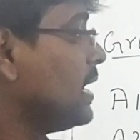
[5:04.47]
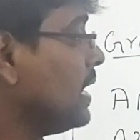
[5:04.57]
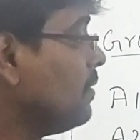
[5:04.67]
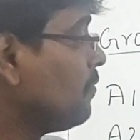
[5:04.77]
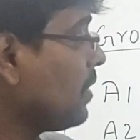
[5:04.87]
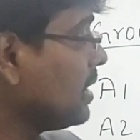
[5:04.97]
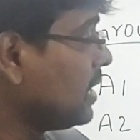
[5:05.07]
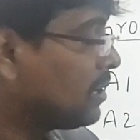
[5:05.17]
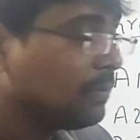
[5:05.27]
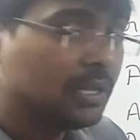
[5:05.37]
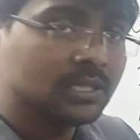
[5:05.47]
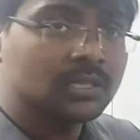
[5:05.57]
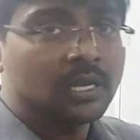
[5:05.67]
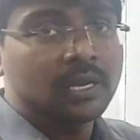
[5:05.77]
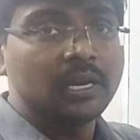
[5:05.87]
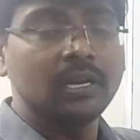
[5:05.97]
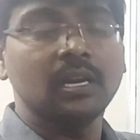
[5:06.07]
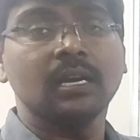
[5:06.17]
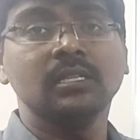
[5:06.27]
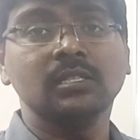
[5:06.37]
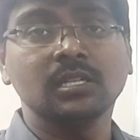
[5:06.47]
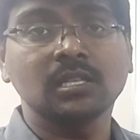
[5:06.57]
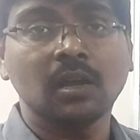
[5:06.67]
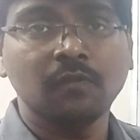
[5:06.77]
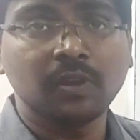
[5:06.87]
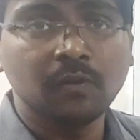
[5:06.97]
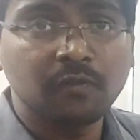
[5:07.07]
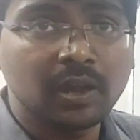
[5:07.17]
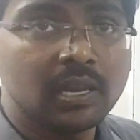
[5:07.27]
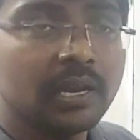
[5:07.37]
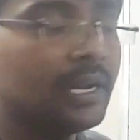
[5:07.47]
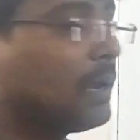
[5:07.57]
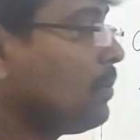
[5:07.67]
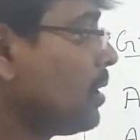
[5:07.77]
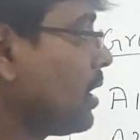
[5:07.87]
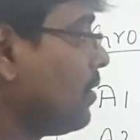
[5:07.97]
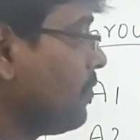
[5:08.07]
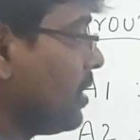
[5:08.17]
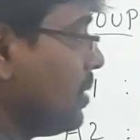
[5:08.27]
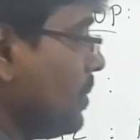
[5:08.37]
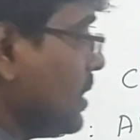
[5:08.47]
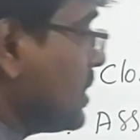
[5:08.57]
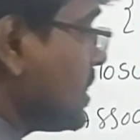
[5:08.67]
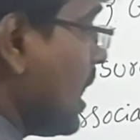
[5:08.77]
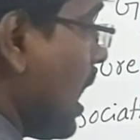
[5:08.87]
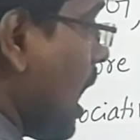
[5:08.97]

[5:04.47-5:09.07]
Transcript: Infinite means it consists of infinite number of elements.